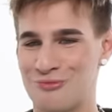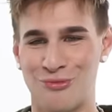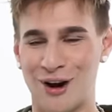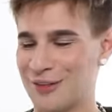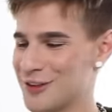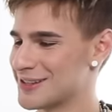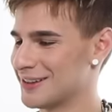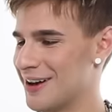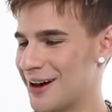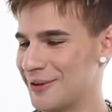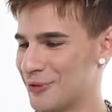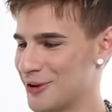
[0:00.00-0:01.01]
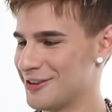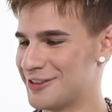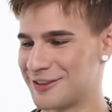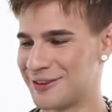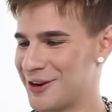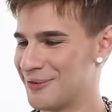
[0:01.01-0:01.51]
We're at the salon. Warren
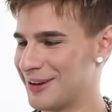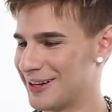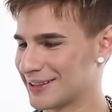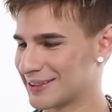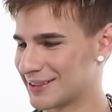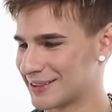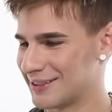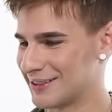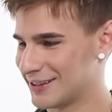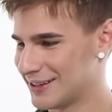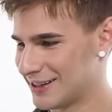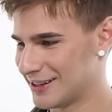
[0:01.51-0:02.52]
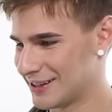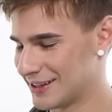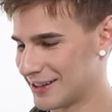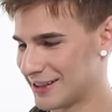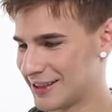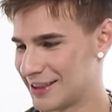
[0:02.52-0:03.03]
Tricomi.
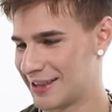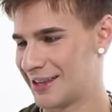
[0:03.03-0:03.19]
Hello.